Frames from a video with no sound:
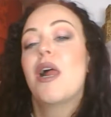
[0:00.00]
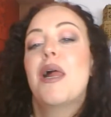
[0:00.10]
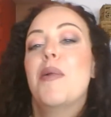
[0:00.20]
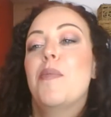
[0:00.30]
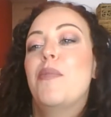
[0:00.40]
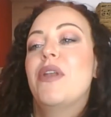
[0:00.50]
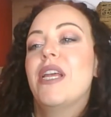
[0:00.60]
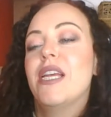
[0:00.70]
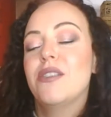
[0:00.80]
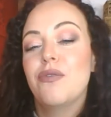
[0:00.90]
but
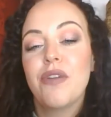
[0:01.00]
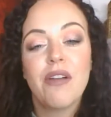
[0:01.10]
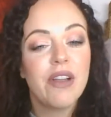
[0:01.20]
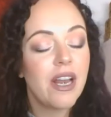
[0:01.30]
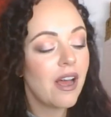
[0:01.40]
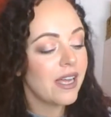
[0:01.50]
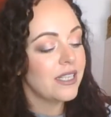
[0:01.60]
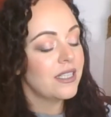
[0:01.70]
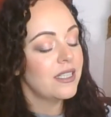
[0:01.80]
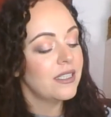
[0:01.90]
it is very
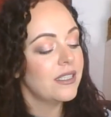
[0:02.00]
light.